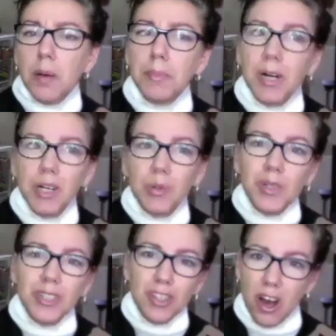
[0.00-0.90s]
But
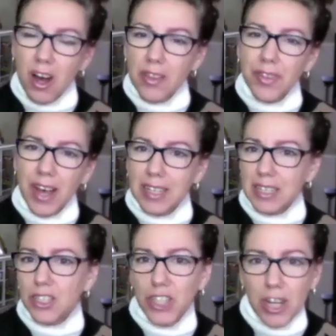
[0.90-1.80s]
we're taught that
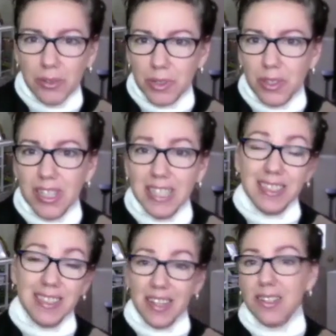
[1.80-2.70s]
in general it
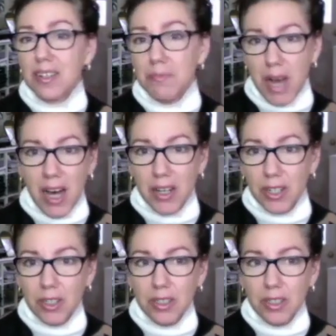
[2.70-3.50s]
doesn't matter,